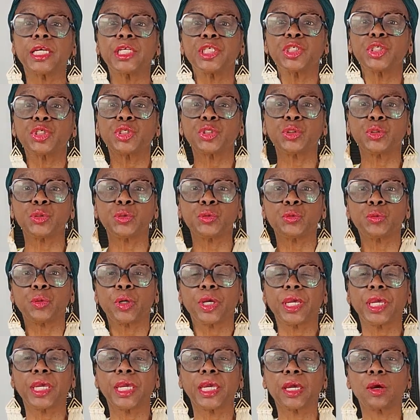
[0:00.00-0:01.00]
is
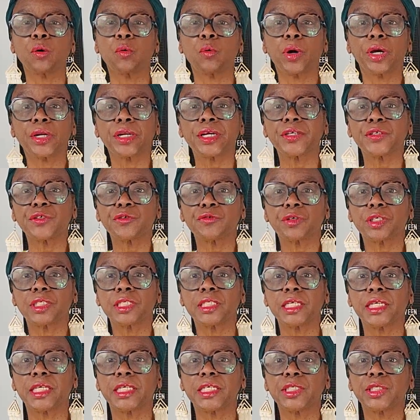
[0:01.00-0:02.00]
doing 100
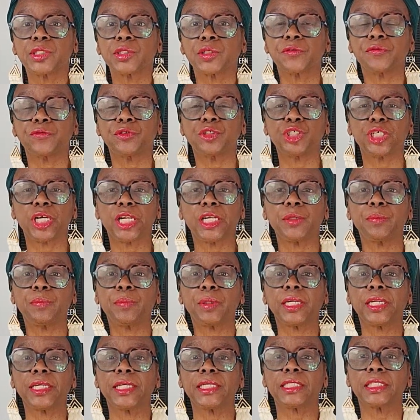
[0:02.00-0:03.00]
days of jelly
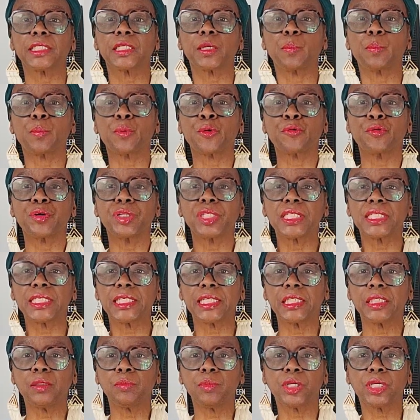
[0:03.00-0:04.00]
plate
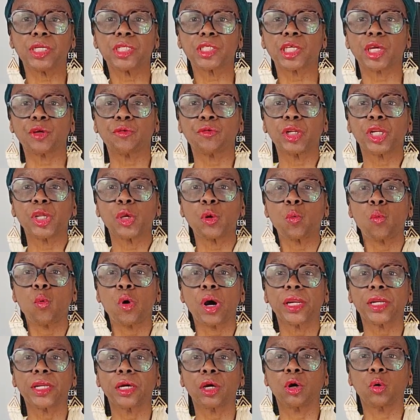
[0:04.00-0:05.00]
printing, because I really
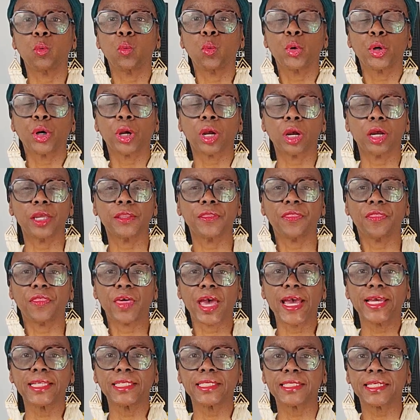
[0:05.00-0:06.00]
want to work on
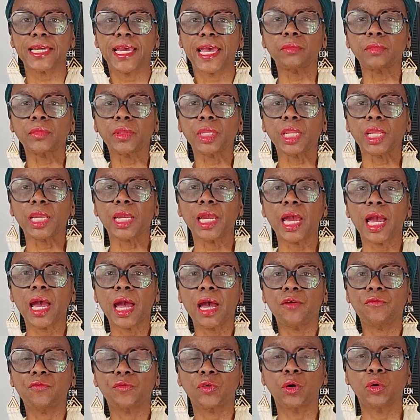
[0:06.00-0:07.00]
that.
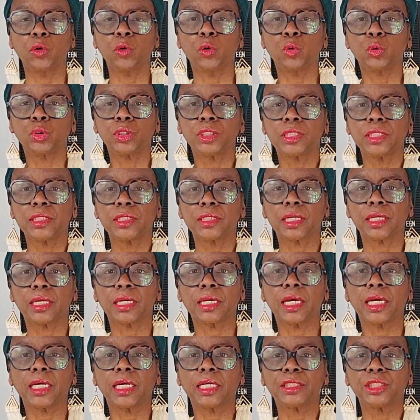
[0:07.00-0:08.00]
I've owned
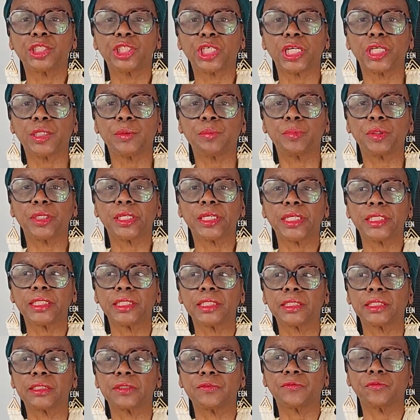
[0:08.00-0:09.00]
a jelly
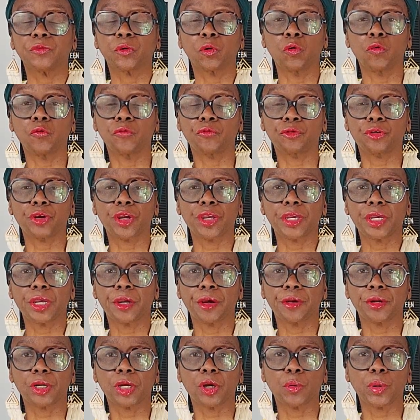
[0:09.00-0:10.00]
plate for over a
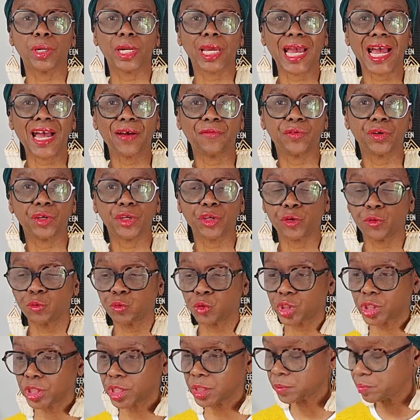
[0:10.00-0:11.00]
year now and I haven't
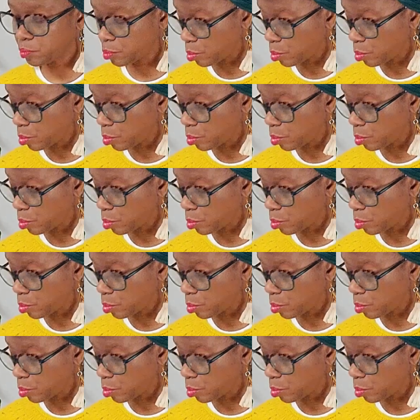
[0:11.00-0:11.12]
used it